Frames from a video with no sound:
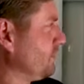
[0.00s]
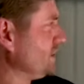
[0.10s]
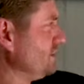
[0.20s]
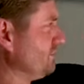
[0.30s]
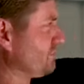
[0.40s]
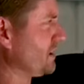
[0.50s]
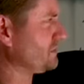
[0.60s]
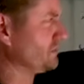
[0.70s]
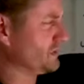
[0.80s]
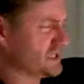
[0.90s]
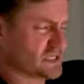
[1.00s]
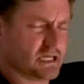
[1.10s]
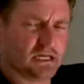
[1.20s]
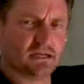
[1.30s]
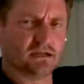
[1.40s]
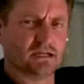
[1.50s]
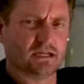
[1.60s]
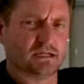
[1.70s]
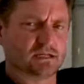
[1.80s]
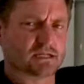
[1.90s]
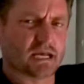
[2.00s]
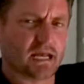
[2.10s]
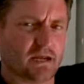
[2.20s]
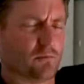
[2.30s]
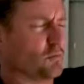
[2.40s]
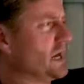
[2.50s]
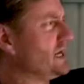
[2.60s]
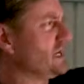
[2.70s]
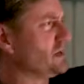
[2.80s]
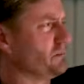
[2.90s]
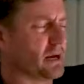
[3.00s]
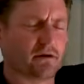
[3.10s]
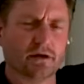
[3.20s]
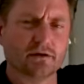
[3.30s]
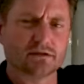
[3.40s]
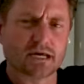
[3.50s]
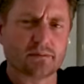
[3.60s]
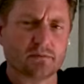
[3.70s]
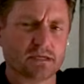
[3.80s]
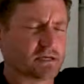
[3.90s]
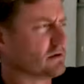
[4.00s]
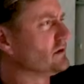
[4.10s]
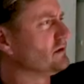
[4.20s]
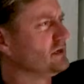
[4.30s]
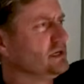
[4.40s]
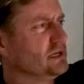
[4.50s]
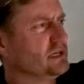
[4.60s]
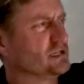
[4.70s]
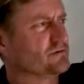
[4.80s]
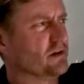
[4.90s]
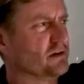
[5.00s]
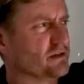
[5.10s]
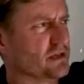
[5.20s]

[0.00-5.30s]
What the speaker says: what you've probably seen is a radiant barrier type of material. It's very